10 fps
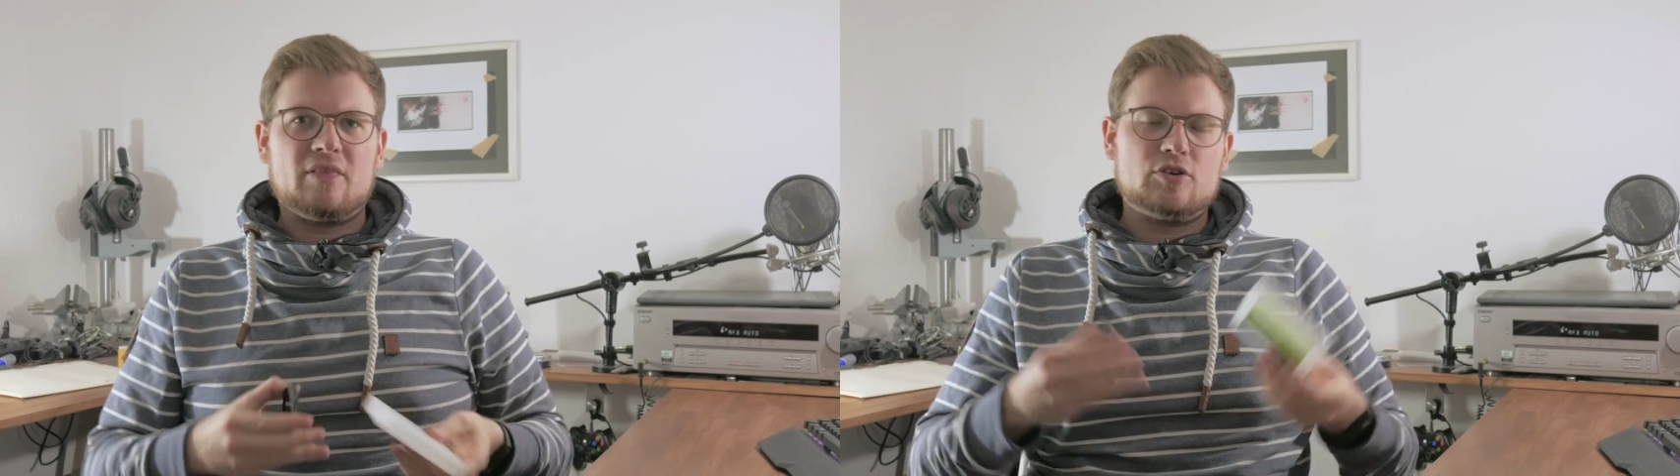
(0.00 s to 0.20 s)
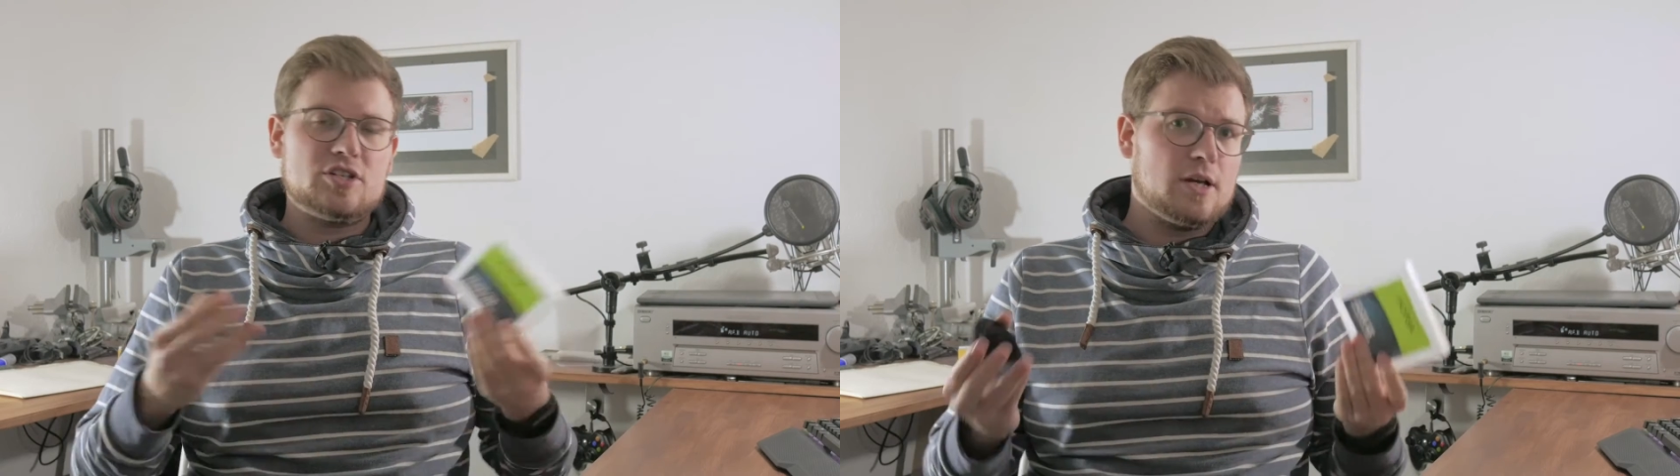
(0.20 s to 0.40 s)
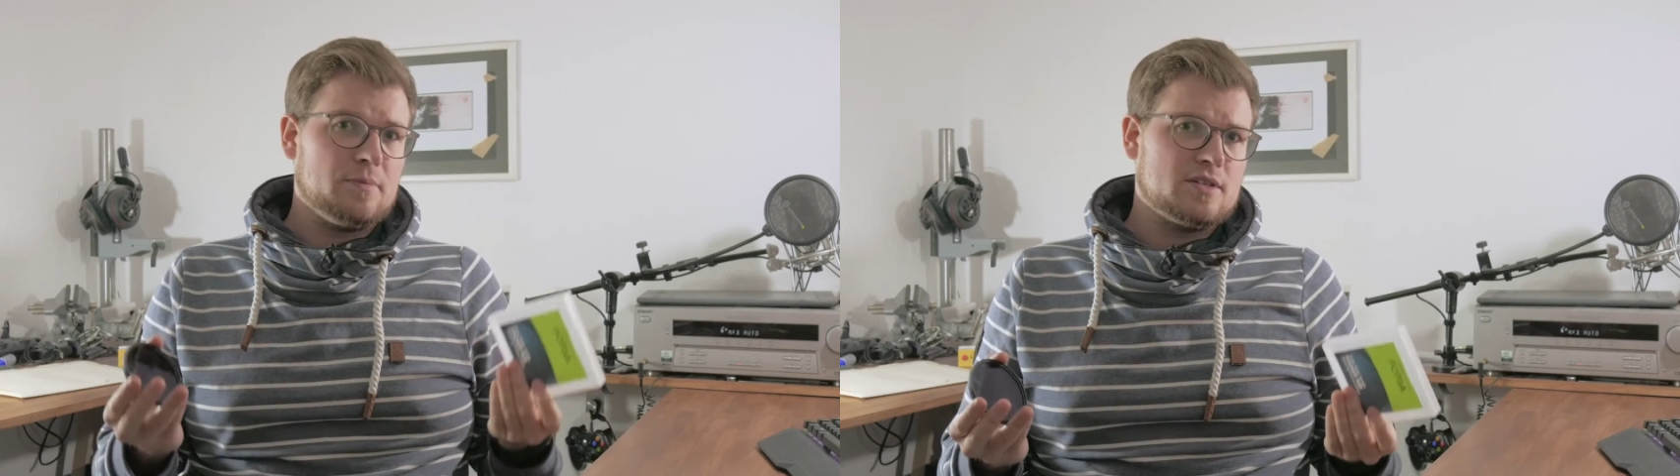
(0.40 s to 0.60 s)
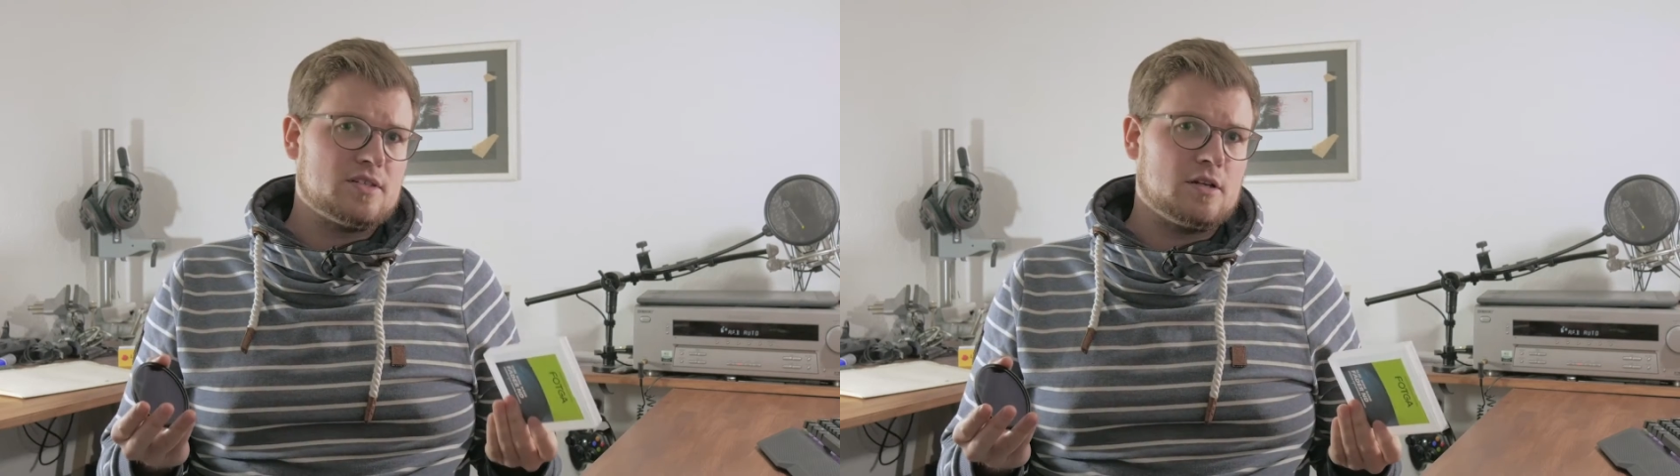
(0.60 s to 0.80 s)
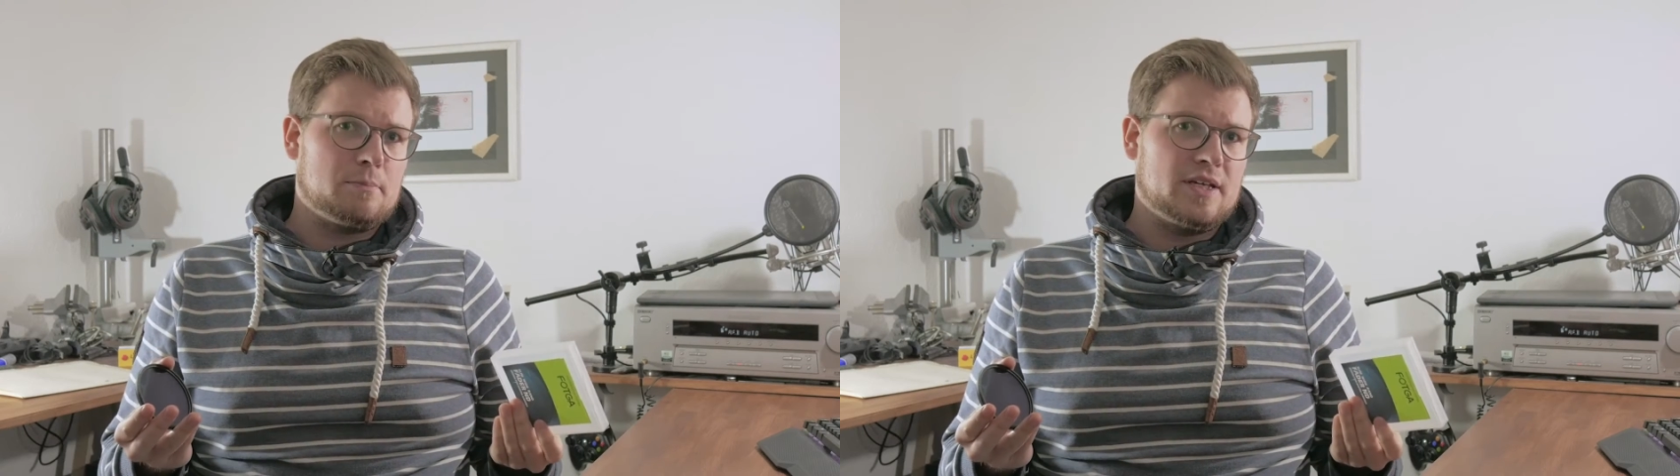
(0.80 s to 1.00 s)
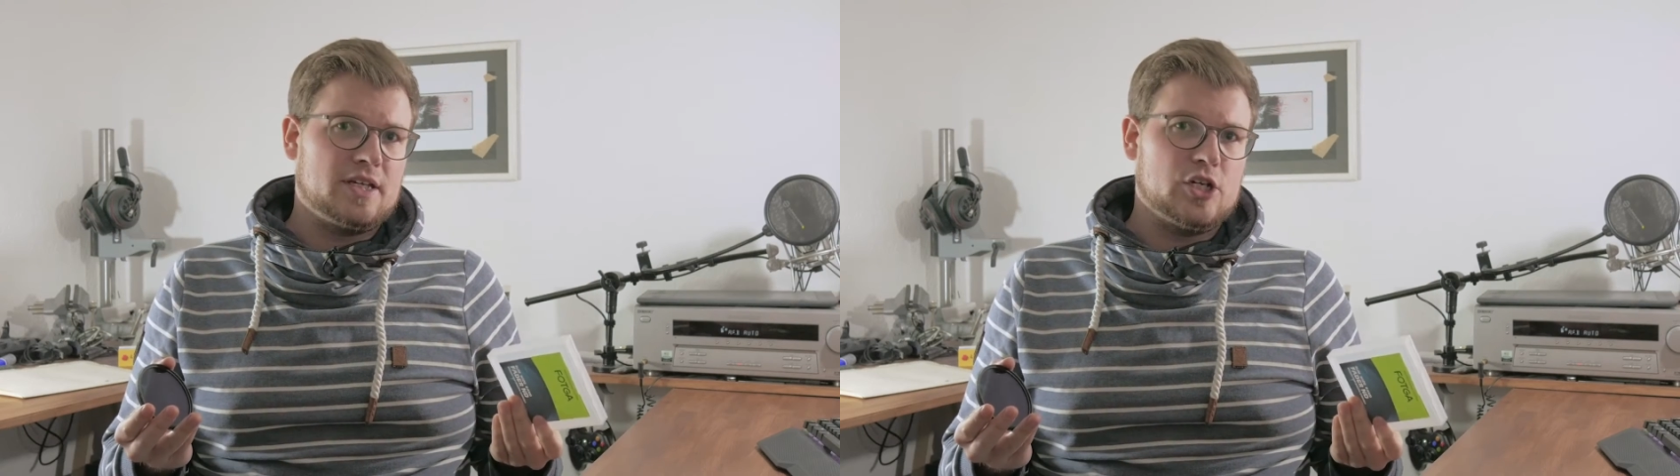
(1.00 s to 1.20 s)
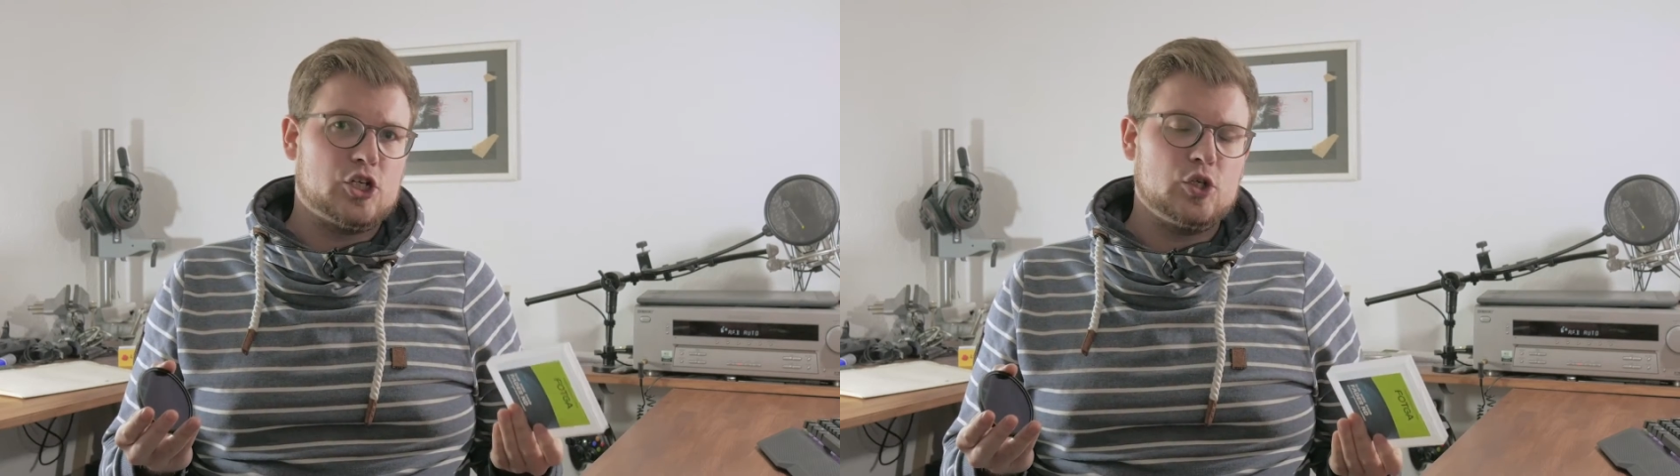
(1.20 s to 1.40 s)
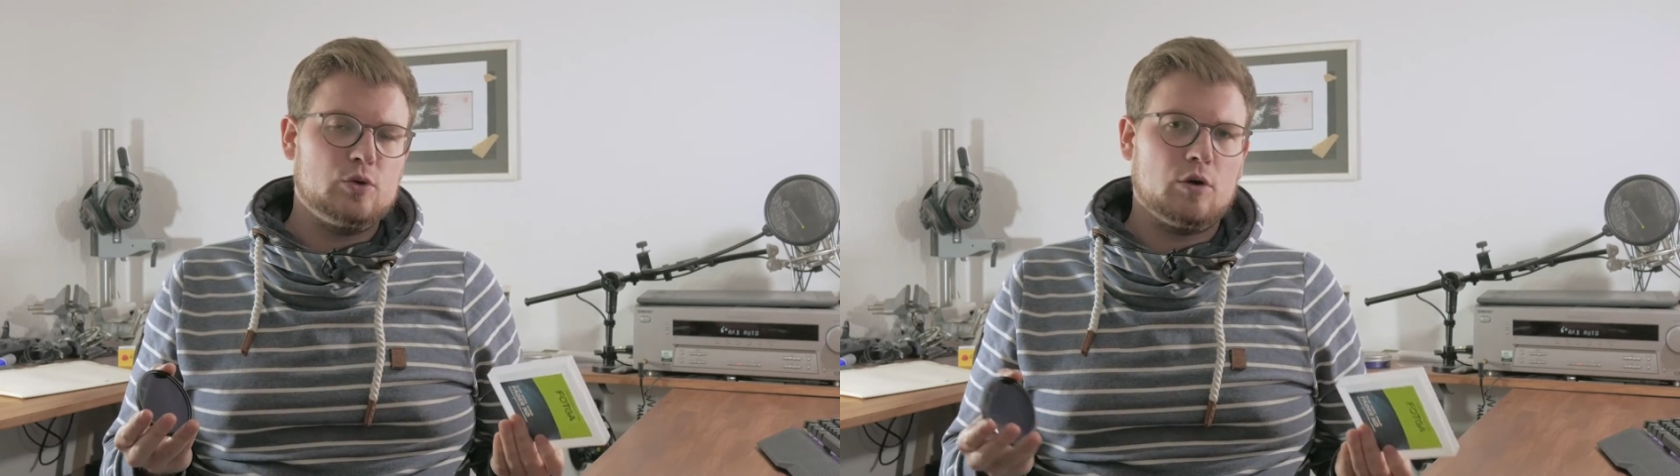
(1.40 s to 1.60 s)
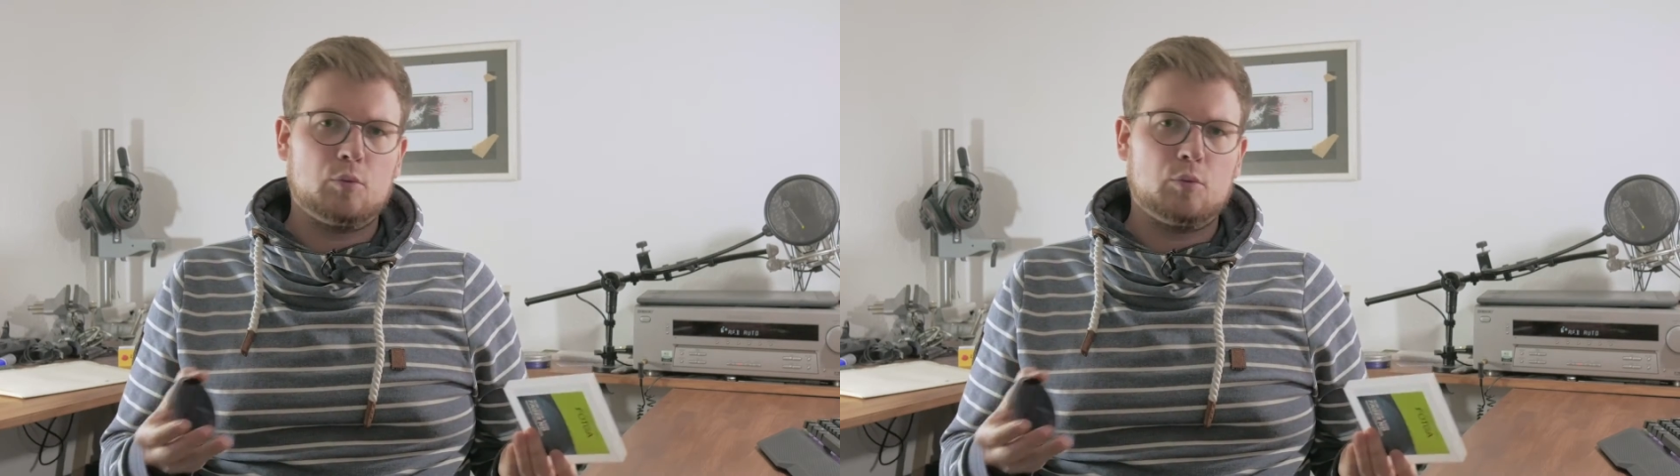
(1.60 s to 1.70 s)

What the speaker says: For some this is not a big issue.